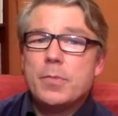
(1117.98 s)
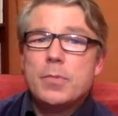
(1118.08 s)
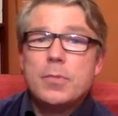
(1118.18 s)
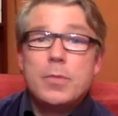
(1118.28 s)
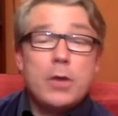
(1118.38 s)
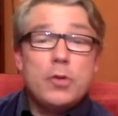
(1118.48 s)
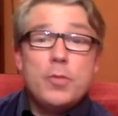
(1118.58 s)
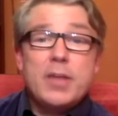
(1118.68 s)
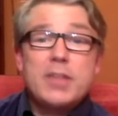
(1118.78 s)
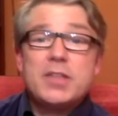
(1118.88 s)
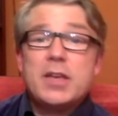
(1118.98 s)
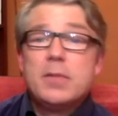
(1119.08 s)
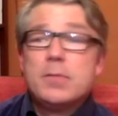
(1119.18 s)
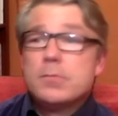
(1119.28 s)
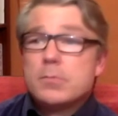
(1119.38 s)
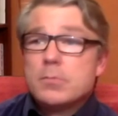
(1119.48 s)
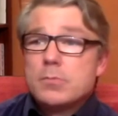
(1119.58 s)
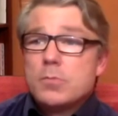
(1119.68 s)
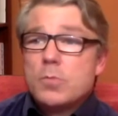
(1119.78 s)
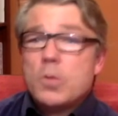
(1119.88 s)
Now you might say,
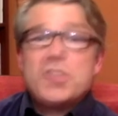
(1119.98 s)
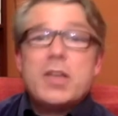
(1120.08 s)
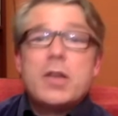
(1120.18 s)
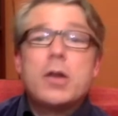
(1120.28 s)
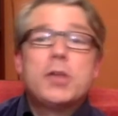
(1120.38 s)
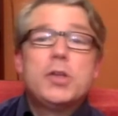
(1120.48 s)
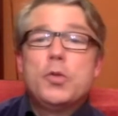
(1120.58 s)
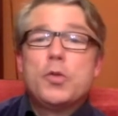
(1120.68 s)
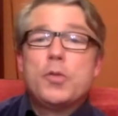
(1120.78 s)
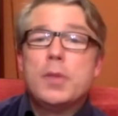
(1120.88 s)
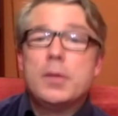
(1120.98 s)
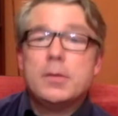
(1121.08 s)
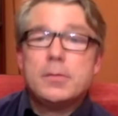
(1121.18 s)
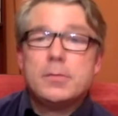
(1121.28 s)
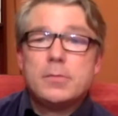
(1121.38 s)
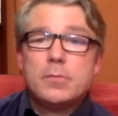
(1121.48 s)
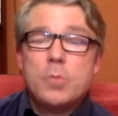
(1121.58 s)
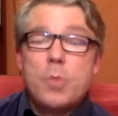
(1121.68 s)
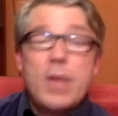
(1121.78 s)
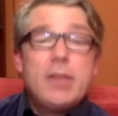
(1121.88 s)
"What's that got to do with me?
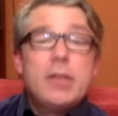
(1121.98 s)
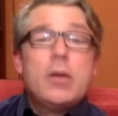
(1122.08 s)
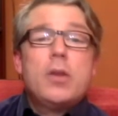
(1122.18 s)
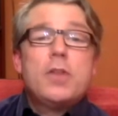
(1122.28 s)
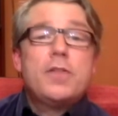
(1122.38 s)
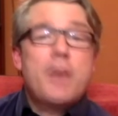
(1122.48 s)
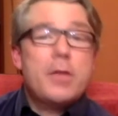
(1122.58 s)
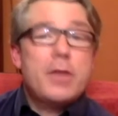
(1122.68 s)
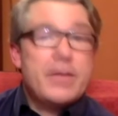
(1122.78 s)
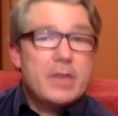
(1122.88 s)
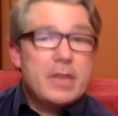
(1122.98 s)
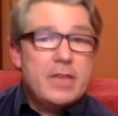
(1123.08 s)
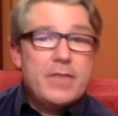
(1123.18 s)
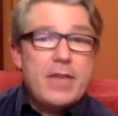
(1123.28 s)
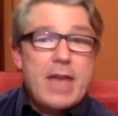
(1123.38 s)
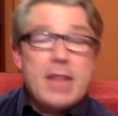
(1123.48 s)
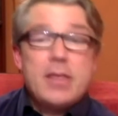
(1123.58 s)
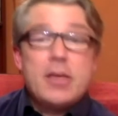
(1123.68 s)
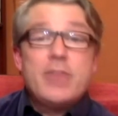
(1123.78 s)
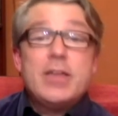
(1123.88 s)
When did God the Father ever give
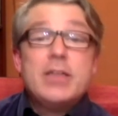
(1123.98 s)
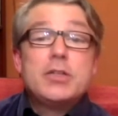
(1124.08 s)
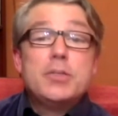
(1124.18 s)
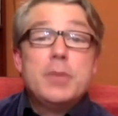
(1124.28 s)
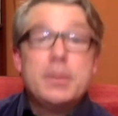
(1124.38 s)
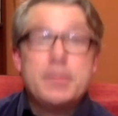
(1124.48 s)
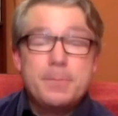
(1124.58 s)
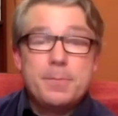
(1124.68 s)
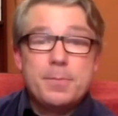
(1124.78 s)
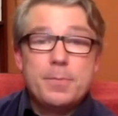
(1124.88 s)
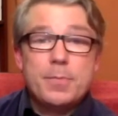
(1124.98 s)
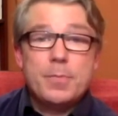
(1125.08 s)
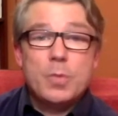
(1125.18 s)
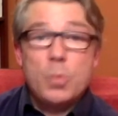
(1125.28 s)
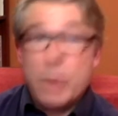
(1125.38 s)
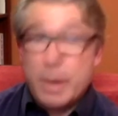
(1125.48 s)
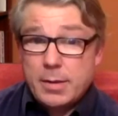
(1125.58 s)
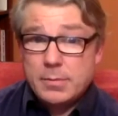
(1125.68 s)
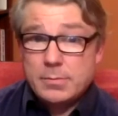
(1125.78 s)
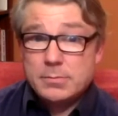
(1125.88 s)
anything of his to me?"
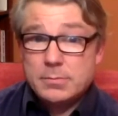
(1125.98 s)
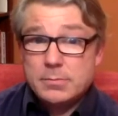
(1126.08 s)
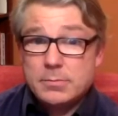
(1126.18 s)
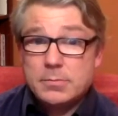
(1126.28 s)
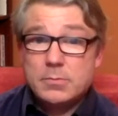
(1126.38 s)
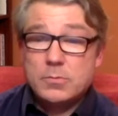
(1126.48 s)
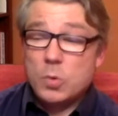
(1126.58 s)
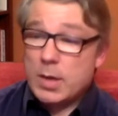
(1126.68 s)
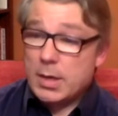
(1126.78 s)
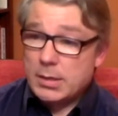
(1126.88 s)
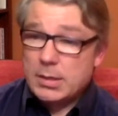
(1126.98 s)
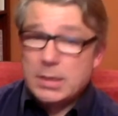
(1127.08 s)
When? Well,